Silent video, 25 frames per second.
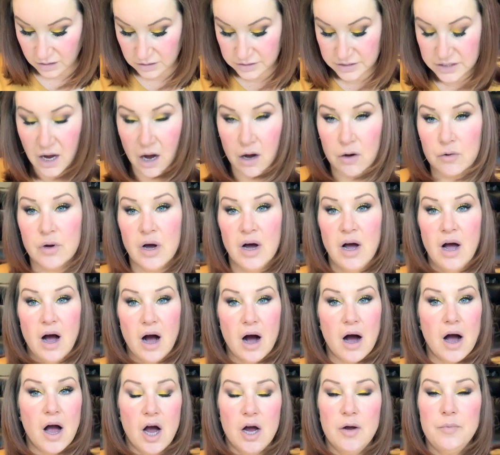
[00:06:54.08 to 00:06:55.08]
So
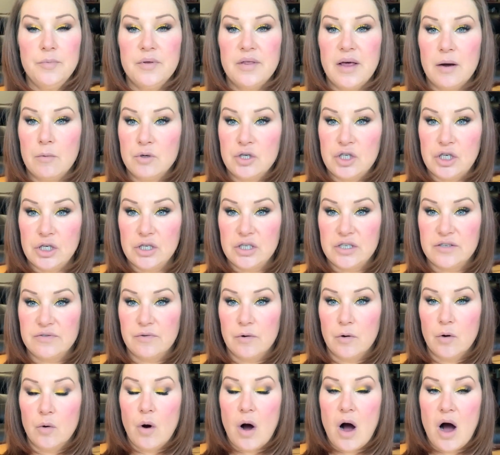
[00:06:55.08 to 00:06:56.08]
I hope that was
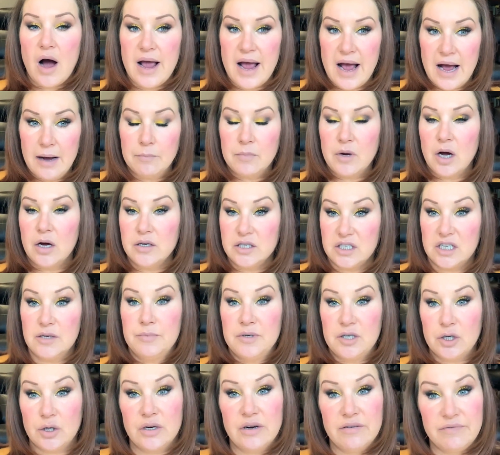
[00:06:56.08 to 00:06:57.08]
useful. I am going to
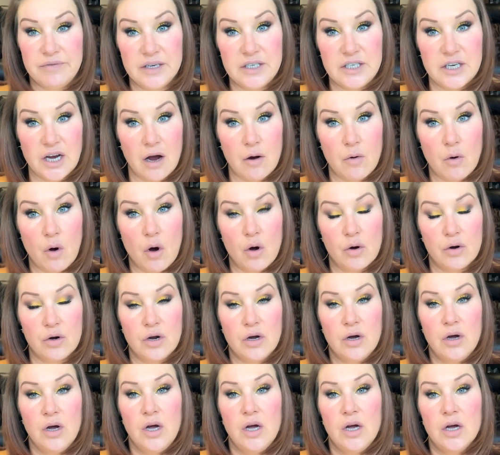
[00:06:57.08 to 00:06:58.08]
be doing a video on
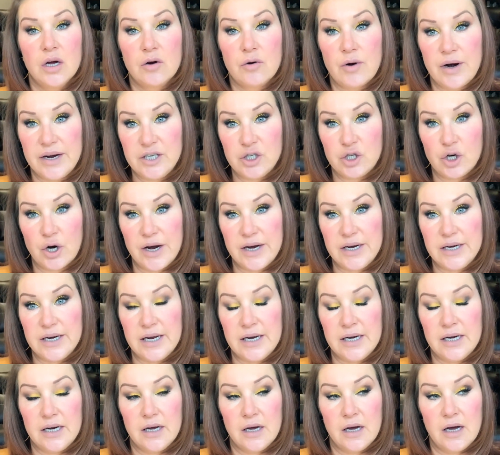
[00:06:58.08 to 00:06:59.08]
crate
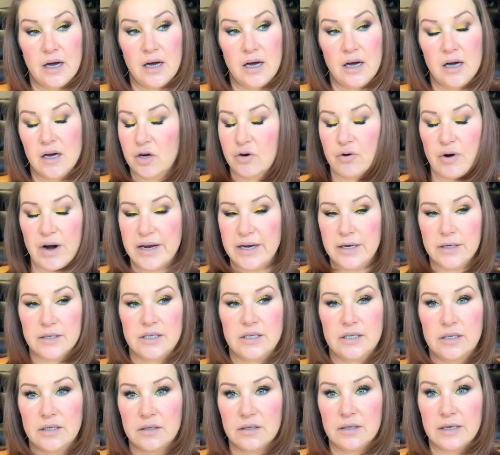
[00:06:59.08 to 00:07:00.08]
training,
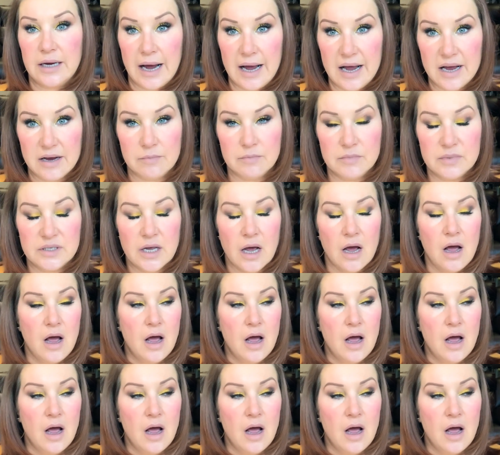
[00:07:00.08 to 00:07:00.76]
crate games.